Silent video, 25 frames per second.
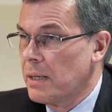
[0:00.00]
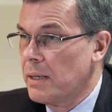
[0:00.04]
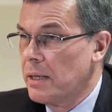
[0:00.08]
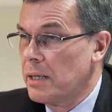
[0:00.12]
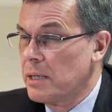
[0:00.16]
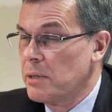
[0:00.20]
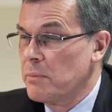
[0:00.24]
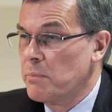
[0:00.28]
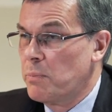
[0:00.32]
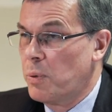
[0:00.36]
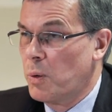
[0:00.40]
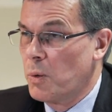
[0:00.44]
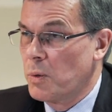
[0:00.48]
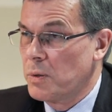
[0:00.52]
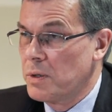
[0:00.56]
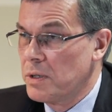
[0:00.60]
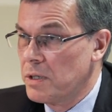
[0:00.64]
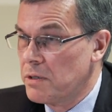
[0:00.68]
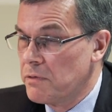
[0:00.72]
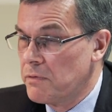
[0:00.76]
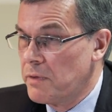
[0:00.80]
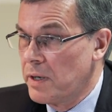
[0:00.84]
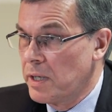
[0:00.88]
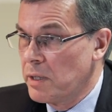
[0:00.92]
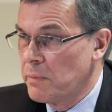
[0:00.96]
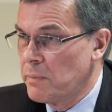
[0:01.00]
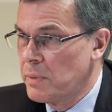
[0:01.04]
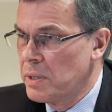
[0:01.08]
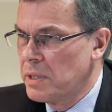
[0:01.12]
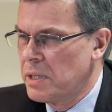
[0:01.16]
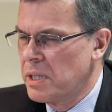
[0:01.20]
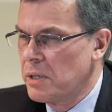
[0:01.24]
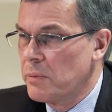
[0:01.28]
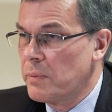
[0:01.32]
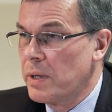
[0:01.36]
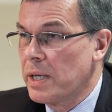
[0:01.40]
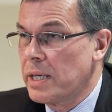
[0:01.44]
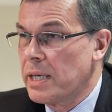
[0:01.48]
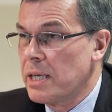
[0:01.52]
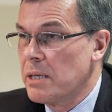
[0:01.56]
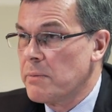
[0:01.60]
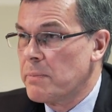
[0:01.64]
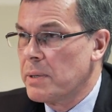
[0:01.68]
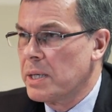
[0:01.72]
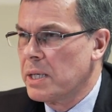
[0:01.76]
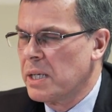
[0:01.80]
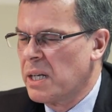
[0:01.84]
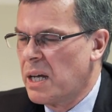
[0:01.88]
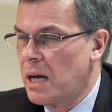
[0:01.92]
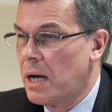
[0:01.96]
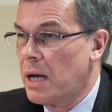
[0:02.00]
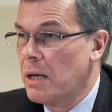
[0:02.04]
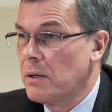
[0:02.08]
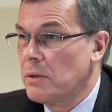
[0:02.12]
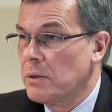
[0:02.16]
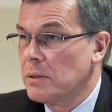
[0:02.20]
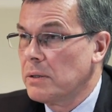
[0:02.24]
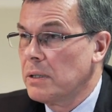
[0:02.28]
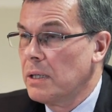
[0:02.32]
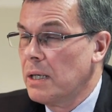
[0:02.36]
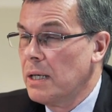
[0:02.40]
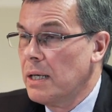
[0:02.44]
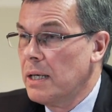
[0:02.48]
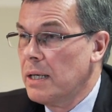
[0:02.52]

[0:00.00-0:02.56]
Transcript: An important development that we're keeping an eye on